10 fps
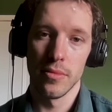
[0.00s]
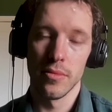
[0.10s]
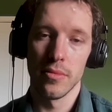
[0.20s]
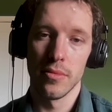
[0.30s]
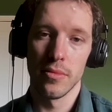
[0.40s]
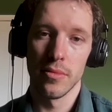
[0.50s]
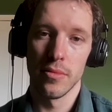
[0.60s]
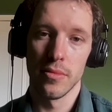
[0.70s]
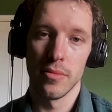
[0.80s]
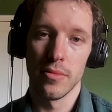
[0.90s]

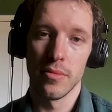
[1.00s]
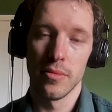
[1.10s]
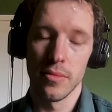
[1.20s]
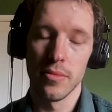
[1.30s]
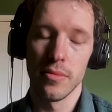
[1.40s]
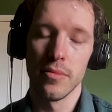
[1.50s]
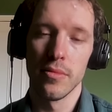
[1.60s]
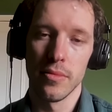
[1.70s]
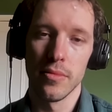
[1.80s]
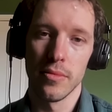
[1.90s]

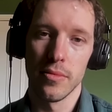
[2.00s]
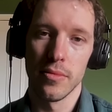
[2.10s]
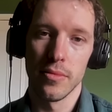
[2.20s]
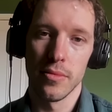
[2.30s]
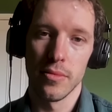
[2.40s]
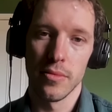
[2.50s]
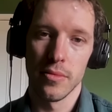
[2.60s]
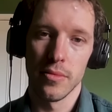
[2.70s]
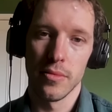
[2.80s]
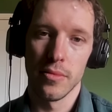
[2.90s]

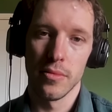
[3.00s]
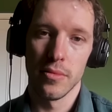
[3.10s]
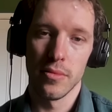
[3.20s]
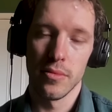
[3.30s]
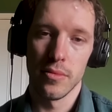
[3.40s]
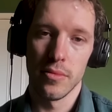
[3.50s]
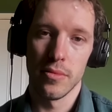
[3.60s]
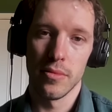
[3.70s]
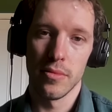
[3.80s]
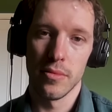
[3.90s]

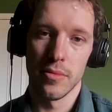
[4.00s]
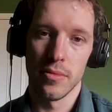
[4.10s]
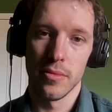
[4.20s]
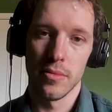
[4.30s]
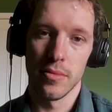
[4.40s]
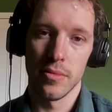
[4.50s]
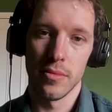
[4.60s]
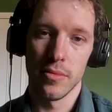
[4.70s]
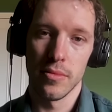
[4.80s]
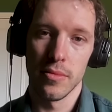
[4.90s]

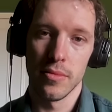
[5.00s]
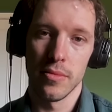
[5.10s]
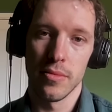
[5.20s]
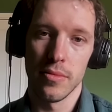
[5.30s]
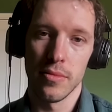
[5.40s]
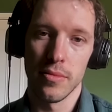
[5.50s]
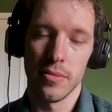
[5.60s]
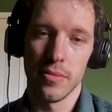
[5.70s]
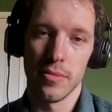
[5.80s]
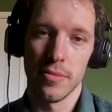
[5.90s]

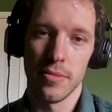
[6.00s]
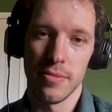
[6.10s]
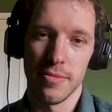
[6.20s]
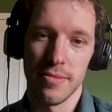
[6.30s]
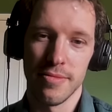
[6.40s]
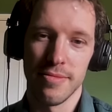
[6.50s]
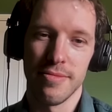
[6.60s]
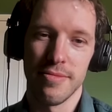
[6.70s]
(not speaking)